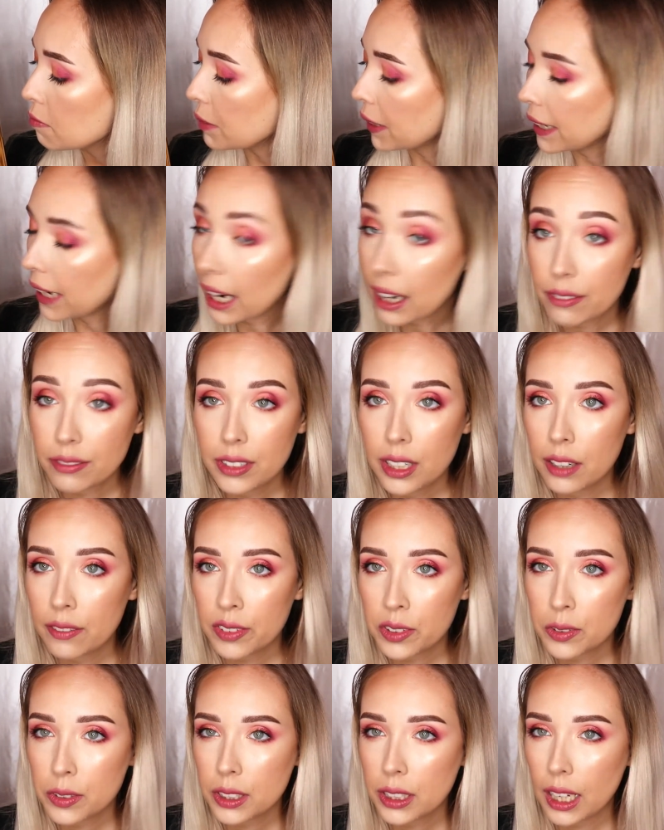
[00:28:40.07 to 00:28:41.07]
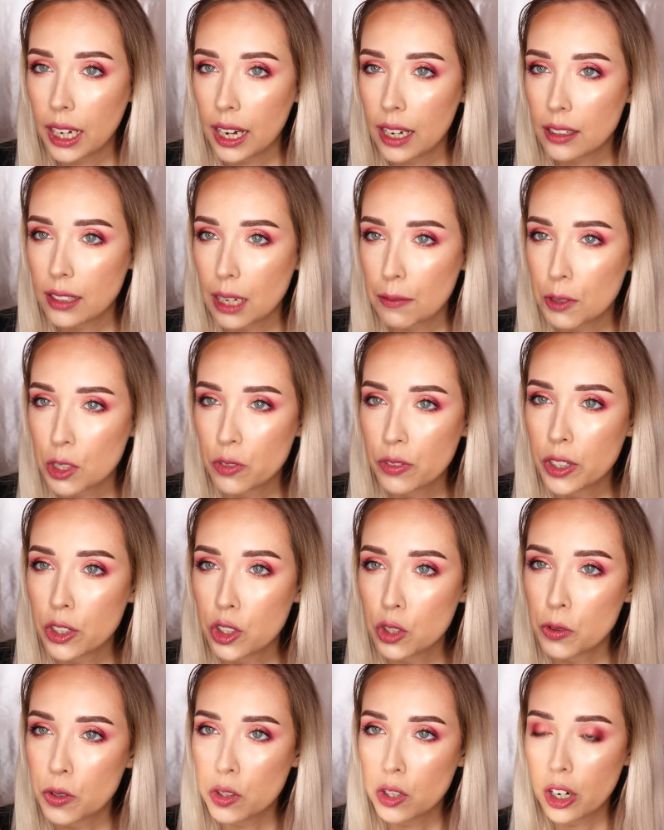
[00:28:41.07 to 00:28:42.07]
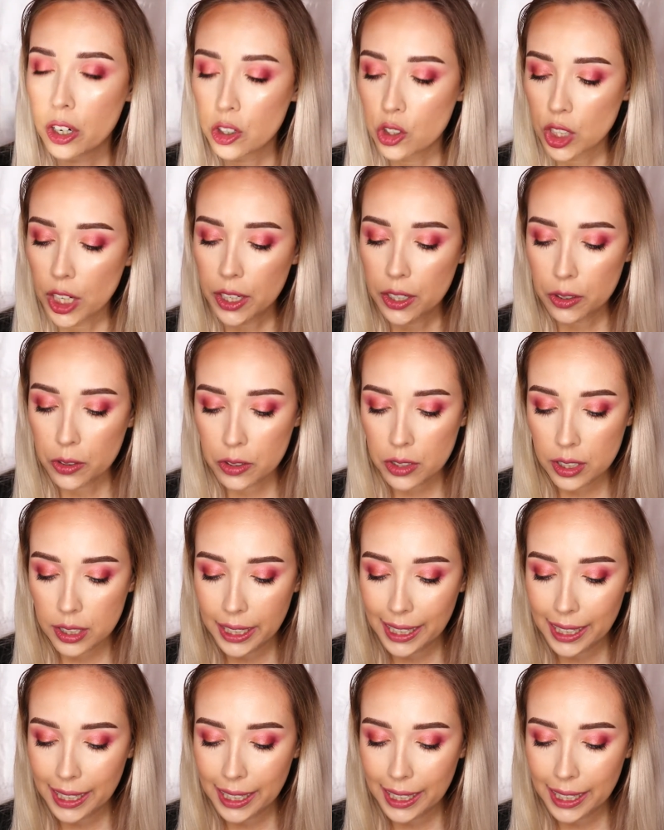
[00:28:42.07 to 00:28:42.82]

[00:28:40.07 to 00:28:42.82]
But I've never really had that much of an issue with Tarte shadows.